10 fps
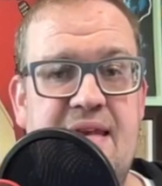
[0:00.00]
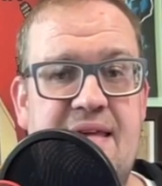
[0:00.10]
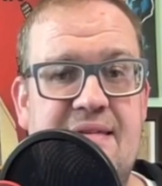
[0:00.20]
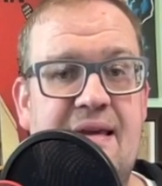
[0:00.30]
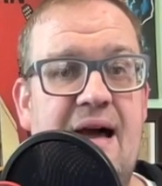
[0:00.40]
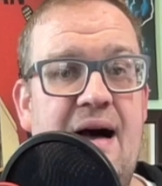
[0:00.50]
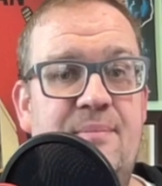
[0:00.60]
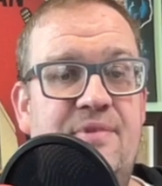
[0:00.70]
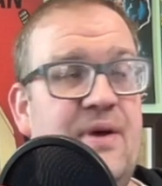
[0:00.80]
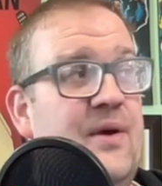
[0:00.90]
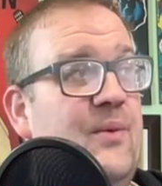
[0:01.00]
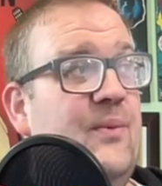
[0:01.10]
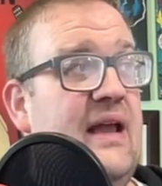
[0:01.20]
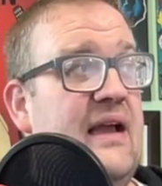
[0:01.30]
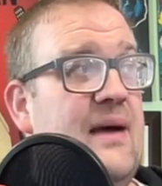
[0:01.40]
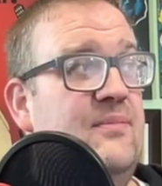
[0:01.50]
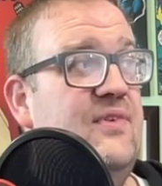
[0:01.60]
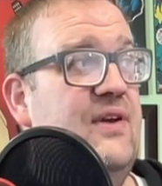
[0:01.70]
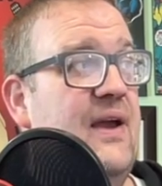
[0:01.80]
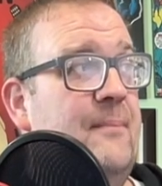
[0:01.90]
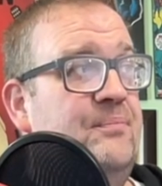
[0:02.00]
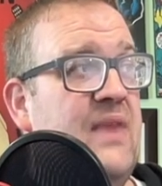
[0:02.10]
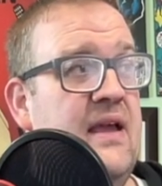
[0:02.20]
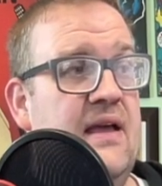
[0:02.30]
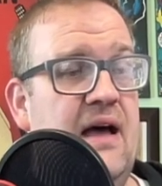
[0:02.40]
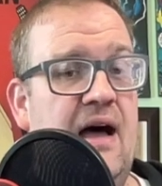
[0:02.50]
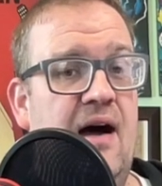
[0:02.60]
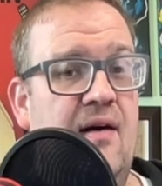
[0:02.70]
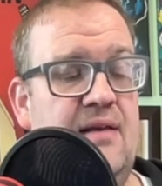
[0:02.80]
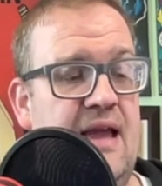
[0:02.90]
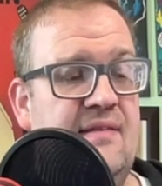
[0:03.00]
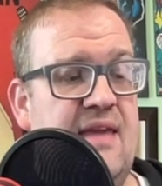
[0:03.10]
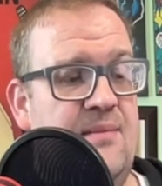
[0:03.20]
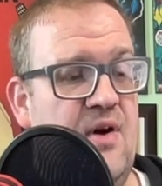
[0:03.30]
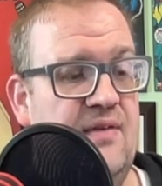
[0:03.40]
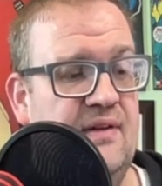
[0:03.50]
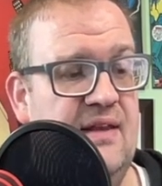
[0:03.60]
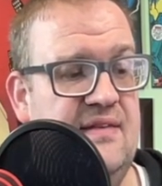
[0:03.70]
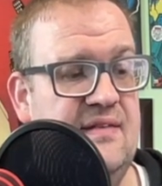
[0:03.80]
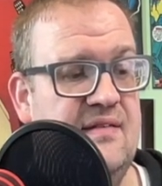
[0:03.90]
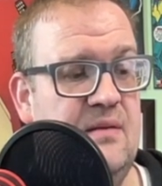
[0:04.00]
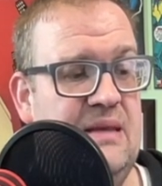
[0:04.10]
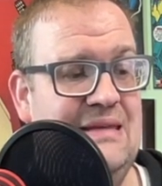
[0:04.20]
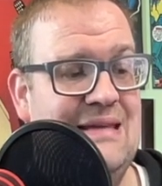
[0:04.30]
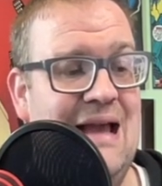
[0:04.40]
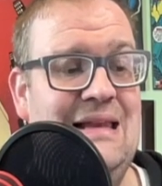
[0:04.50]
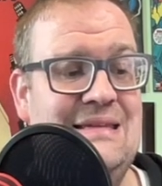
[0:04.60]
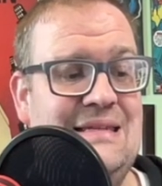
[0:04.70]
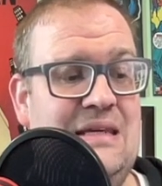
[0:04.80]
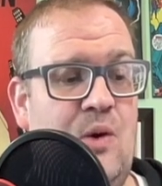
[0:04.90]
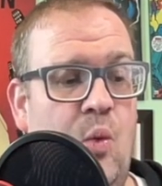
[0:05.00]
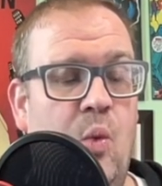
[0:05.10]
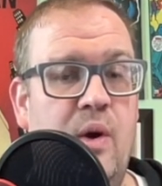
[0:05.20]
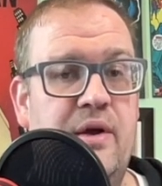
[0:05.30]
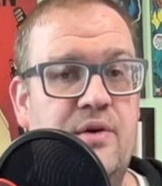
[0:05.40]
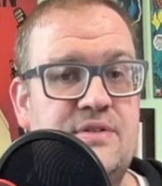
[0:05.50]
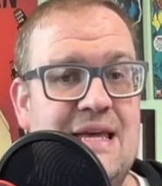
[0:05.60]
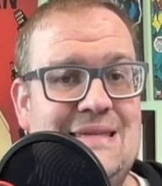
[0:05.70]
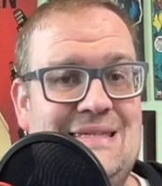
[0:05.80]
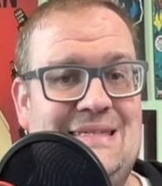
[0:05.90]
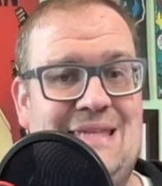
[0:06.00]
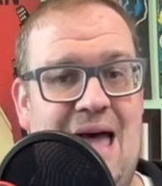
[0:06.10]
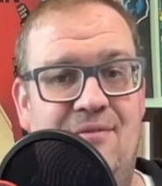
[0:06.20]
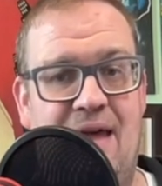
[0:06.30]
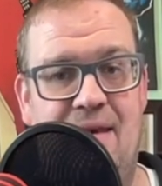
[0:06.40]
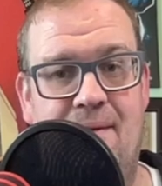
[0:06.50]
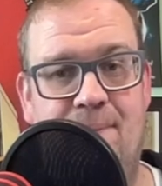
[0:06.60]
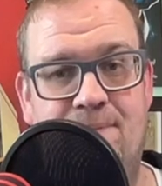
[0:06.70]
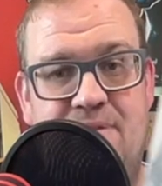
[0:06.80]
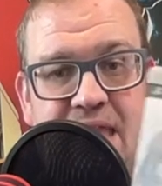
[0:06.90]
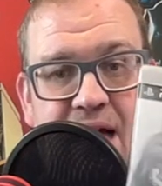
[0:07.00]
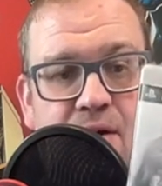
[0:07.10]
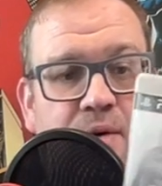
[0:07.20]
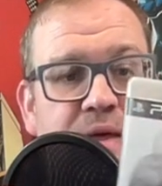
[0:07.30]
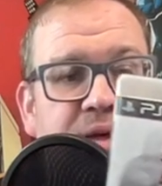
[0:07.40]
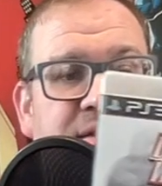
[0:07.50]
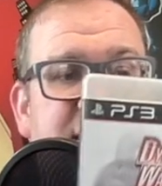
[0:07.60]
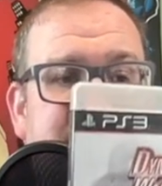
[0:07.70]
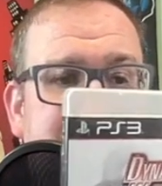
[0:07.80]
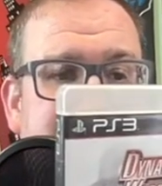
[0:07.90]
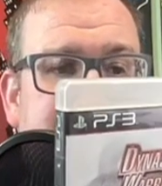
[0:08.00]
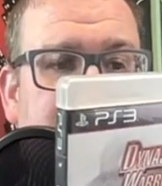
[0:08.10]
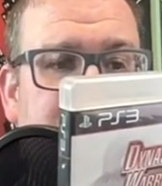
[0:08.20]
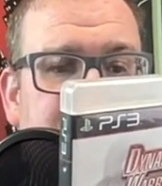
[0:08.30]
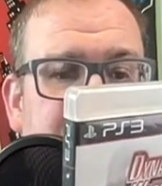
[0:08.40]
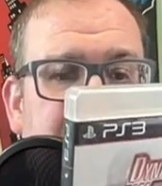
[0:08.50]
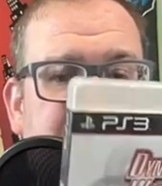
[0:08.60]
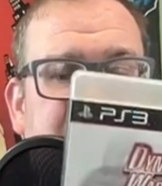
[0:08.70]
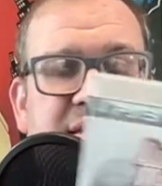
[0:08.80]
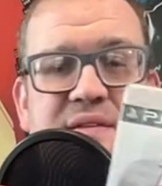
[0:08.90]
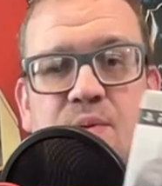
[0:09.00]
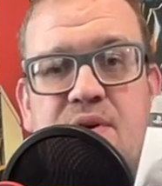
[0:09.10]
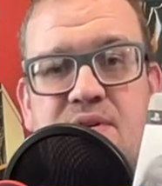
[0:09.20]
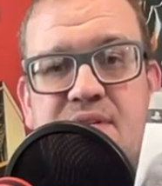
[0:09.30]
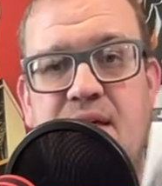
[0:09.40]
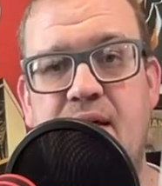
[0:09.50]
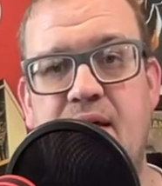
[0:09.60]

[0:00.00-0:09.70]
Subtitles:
it as it comes when it comes to you. Our next game on the list is going to be Dynasty Warriors 7. Now, this is starting to get Dynasty Warriors